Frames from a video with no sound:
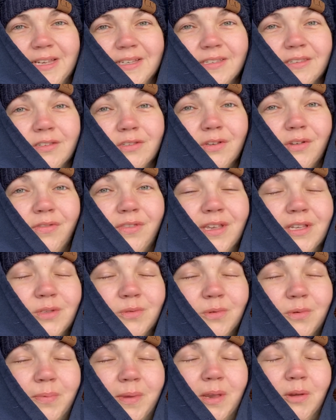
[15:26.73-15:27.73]
So these
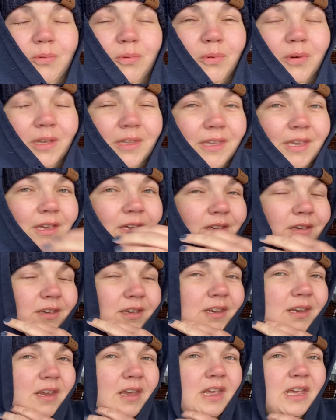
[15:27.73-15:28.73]
would be really good,